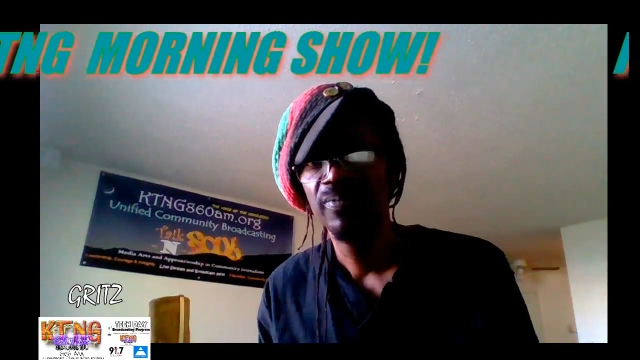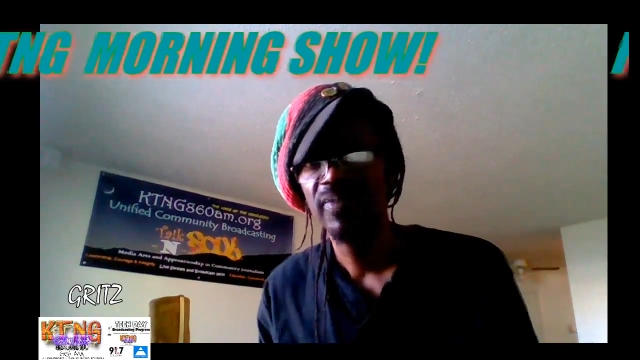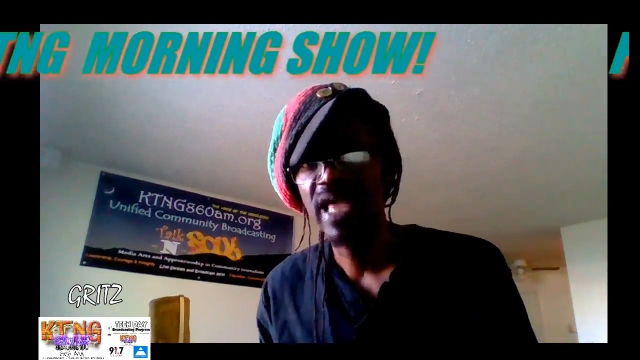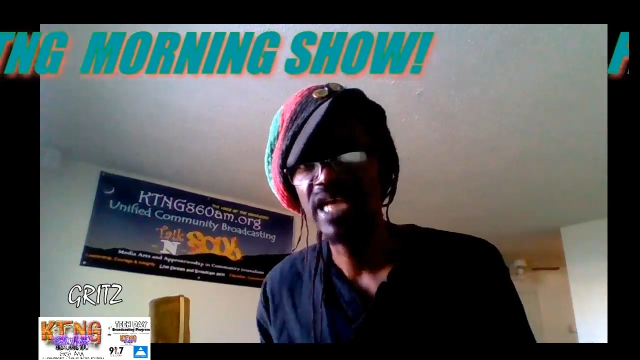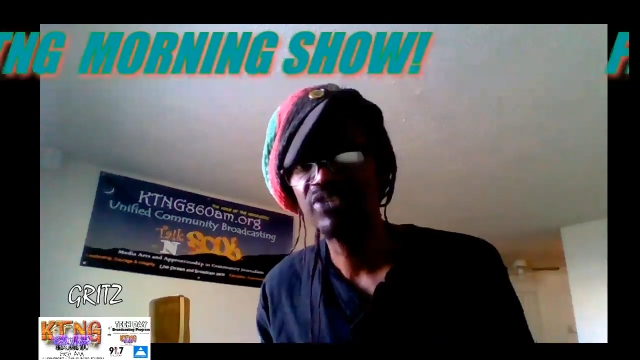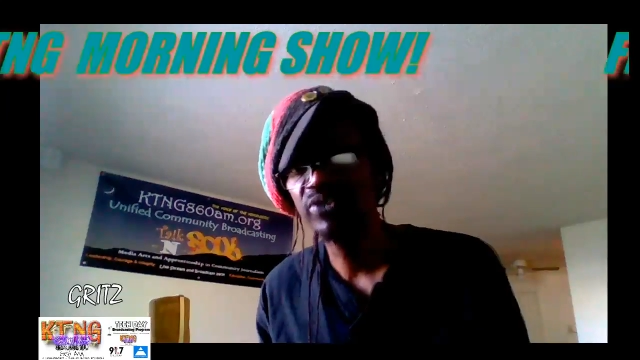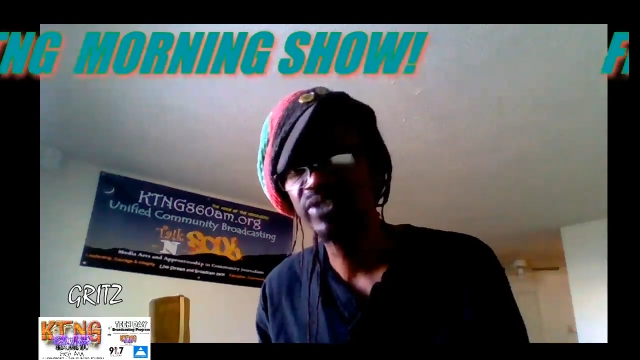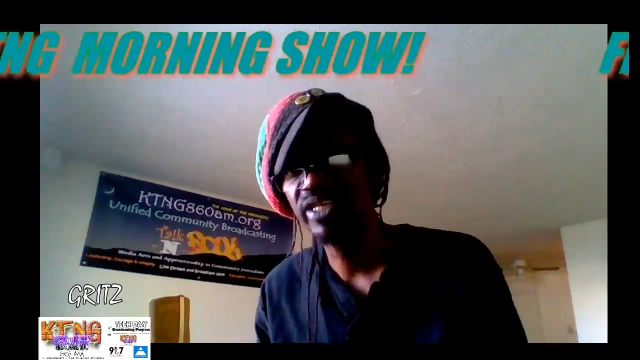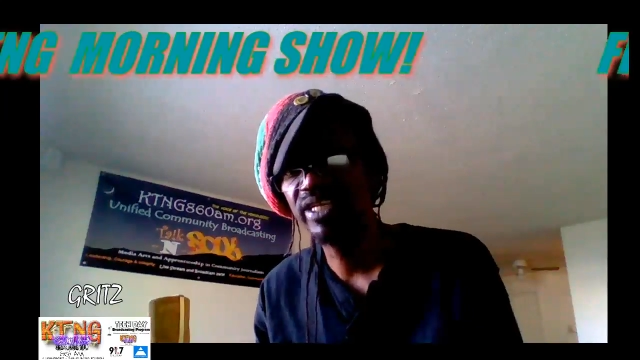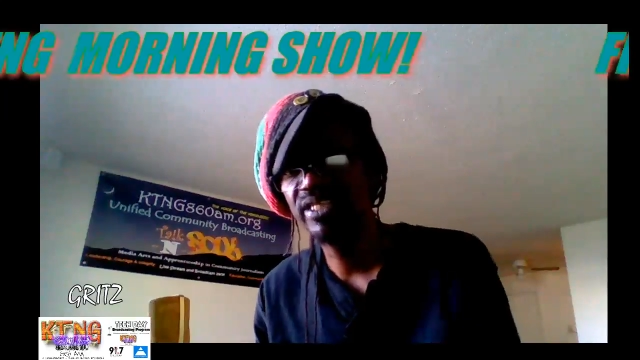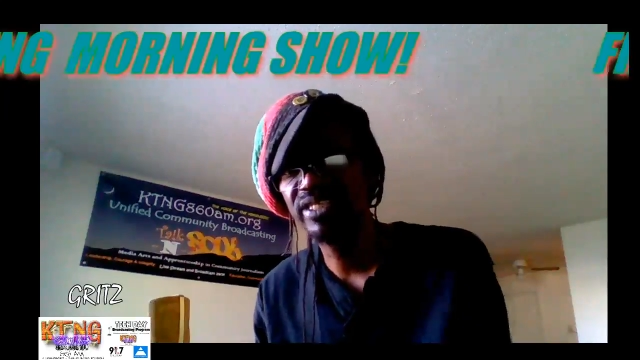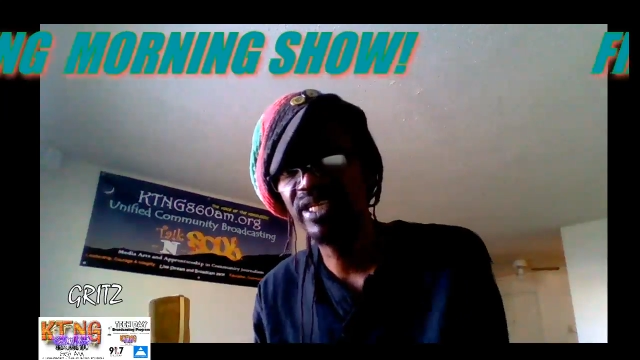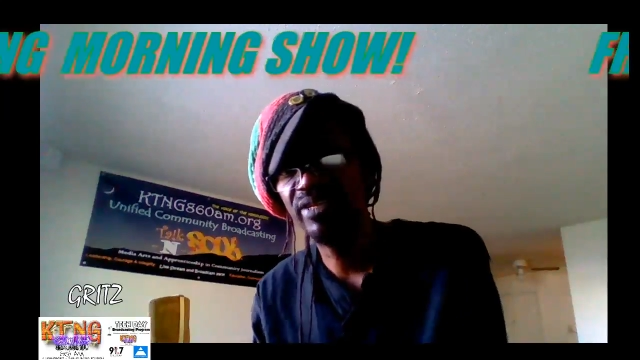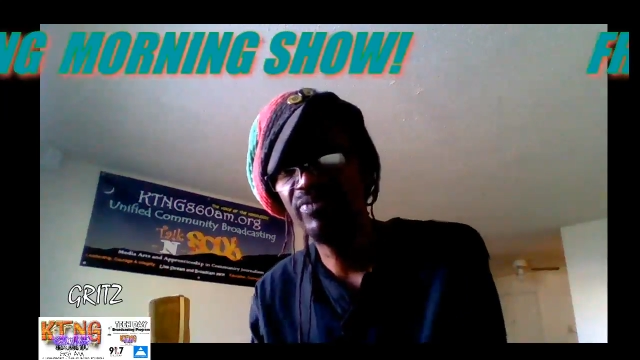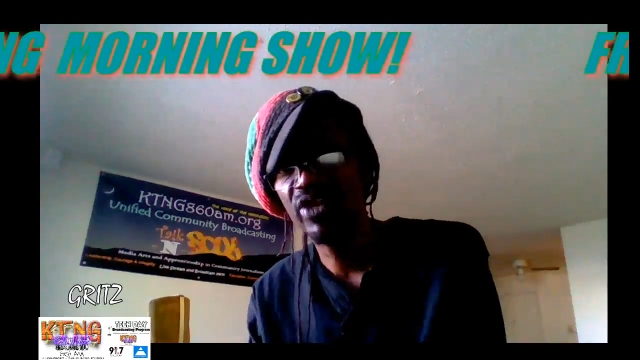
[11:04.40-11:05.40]
Nashville,
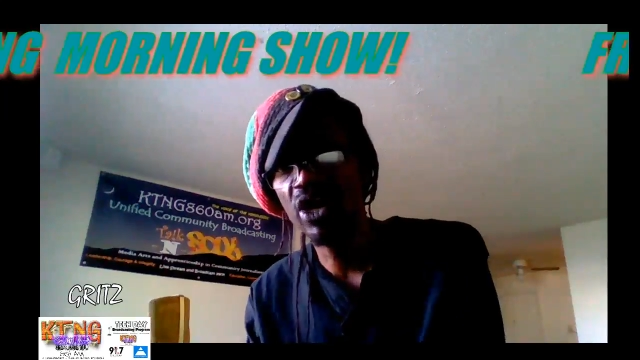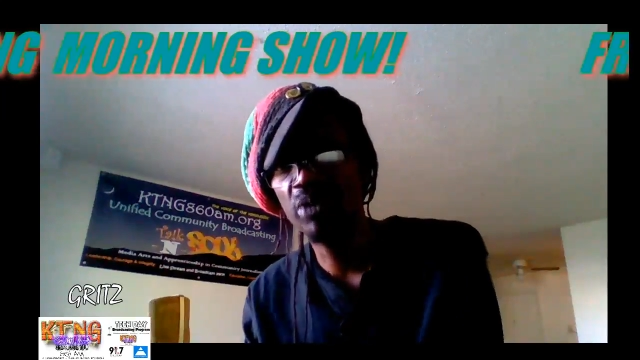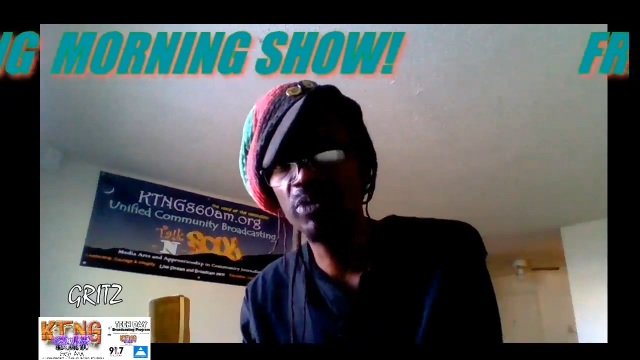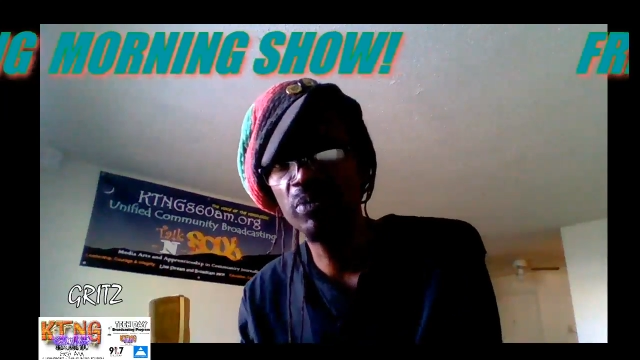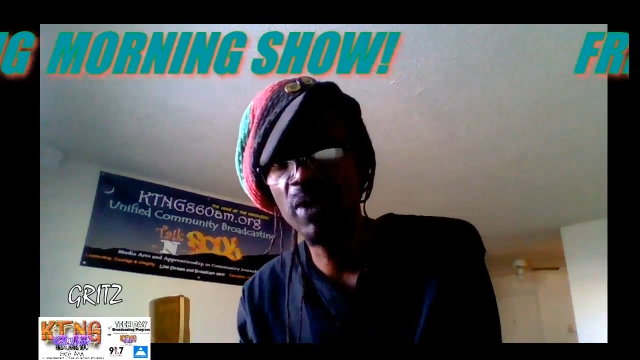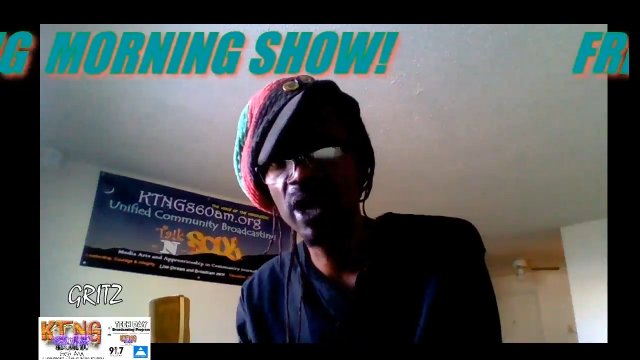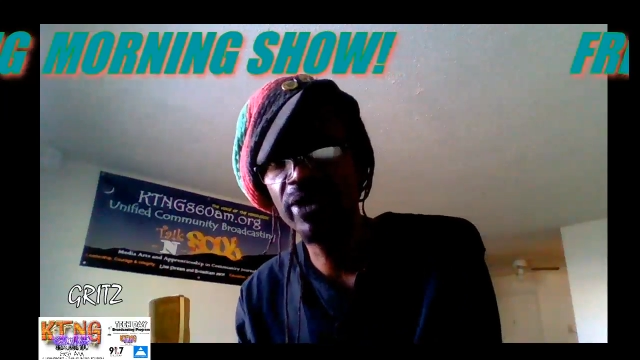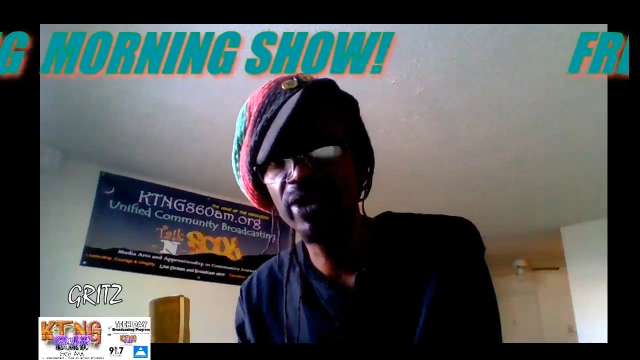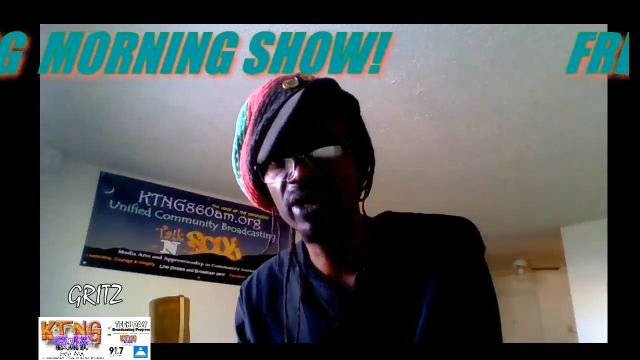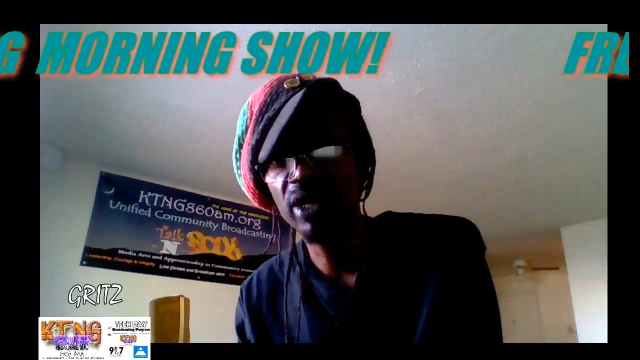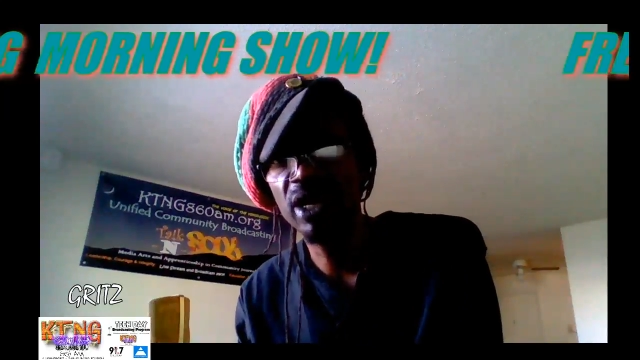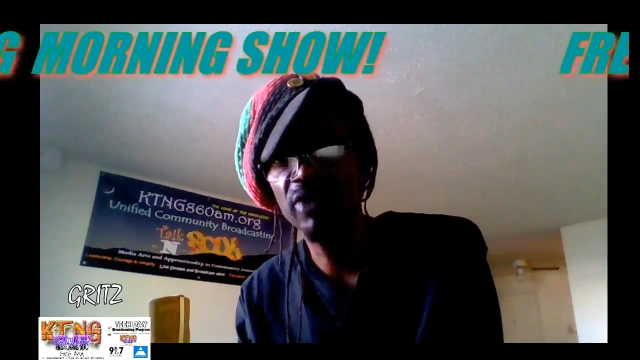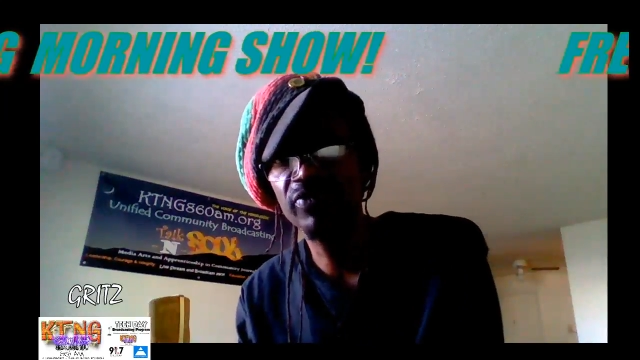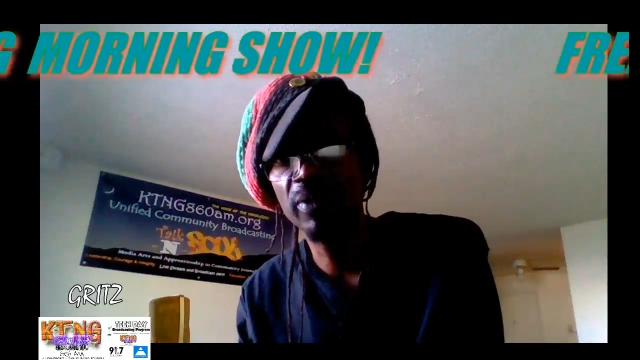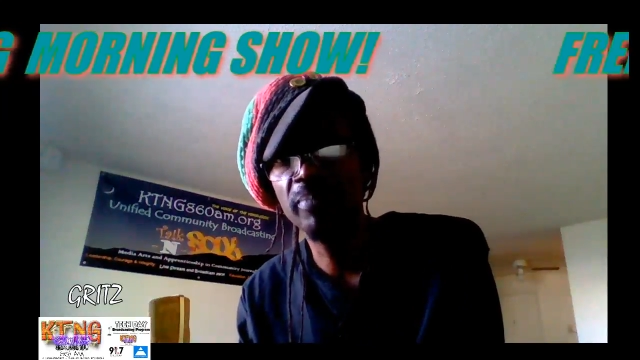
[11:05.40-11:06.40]
Tennessee, the alma mater
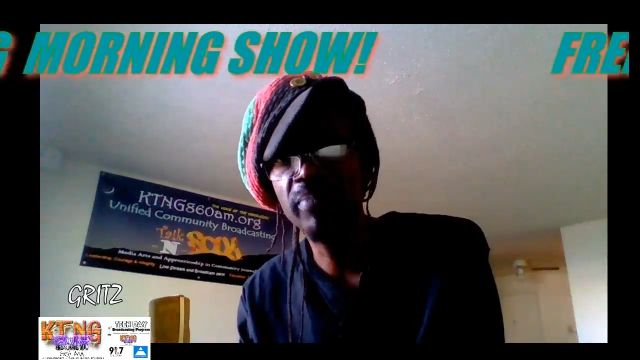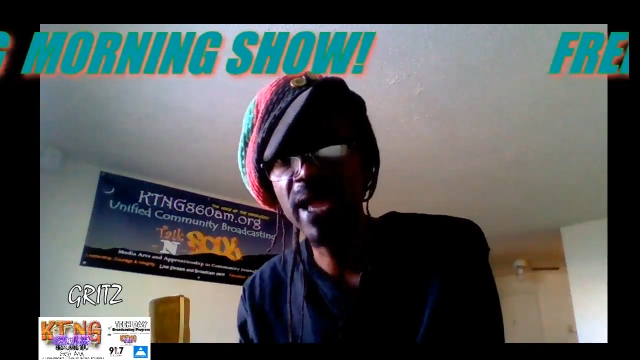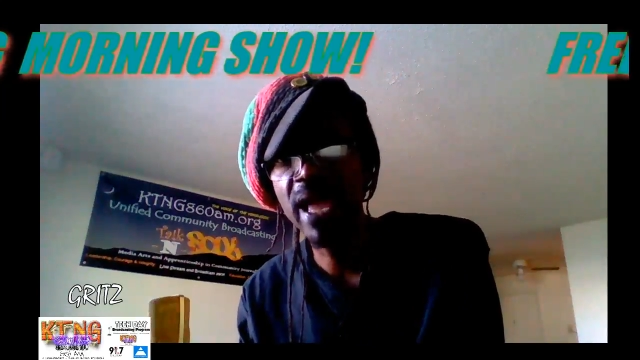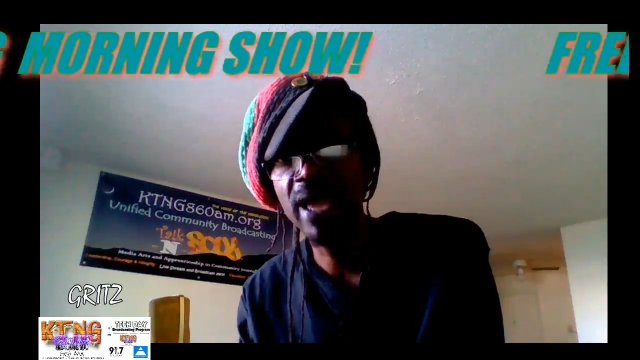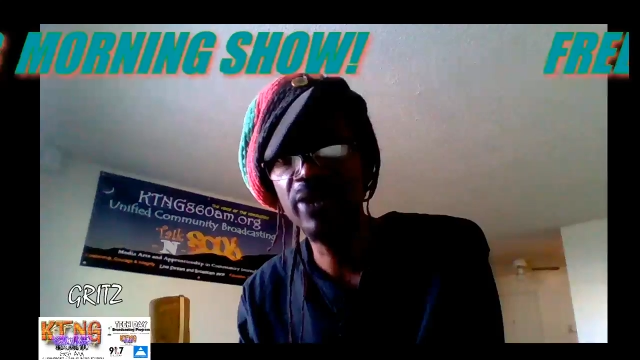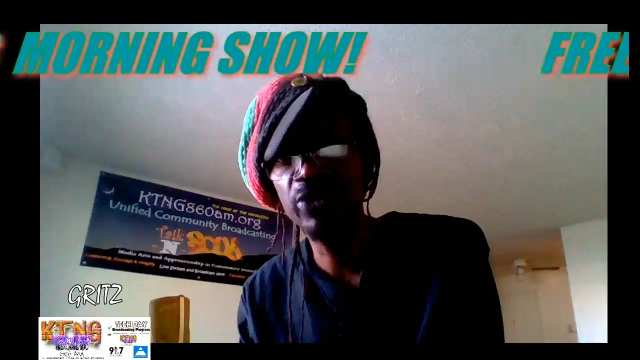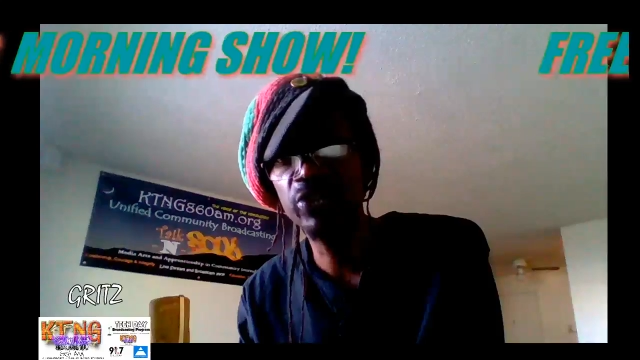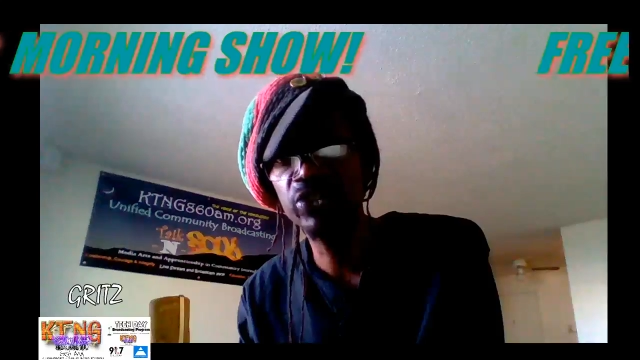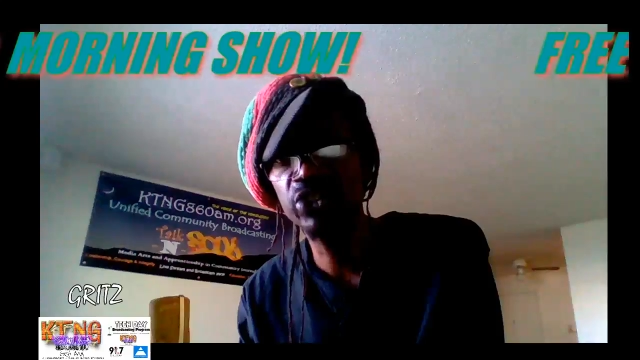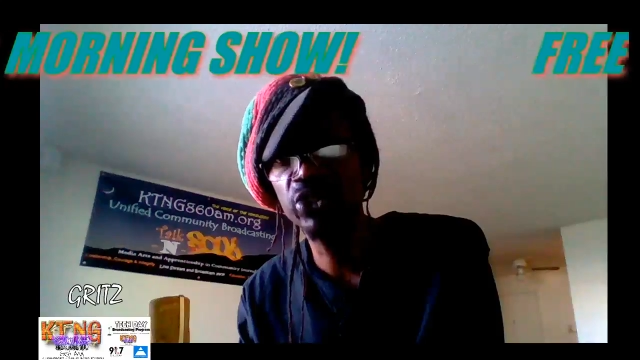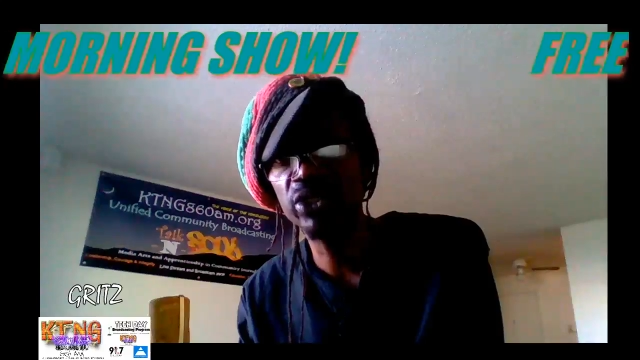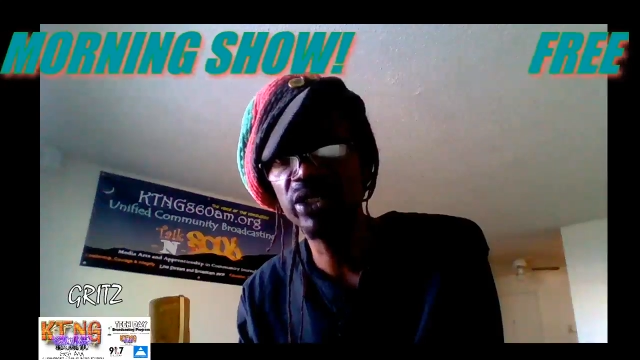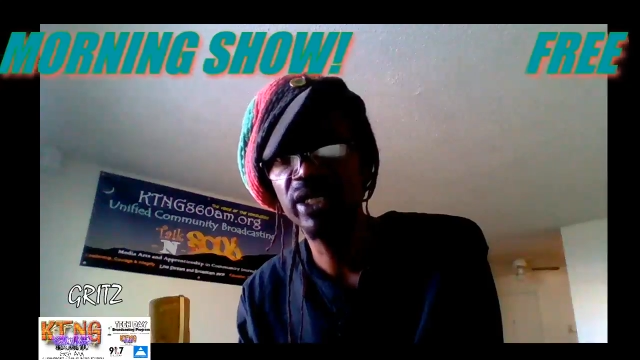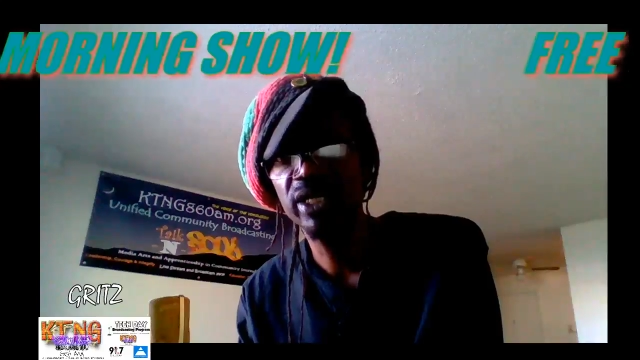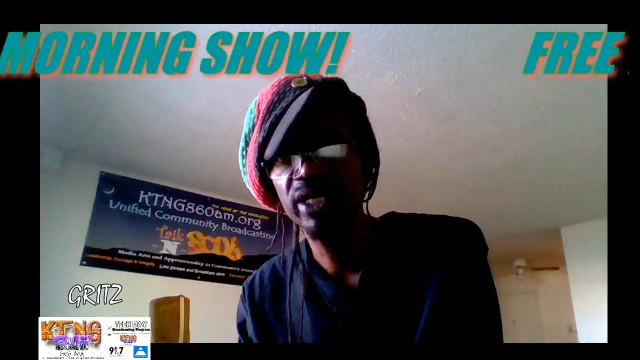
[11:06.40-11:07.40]
of the man who
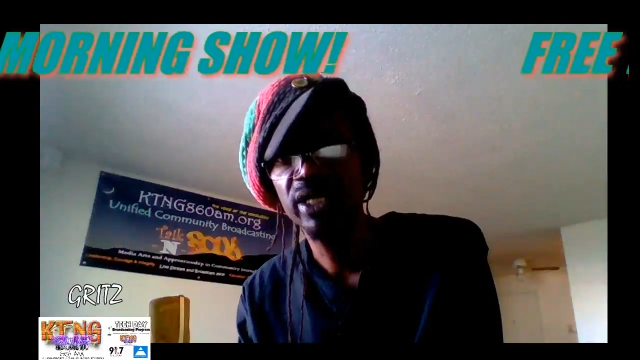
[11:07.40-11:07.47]
took